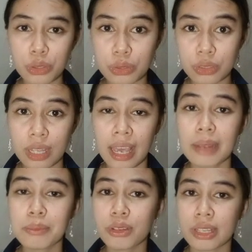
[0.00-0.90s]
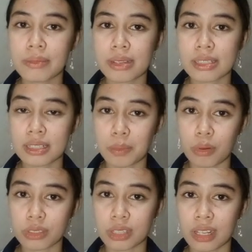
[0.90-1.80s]
use, and prohibits
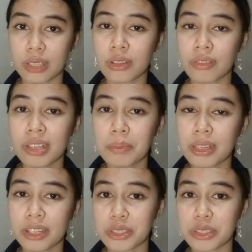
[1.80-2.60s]
disposal into the Philippine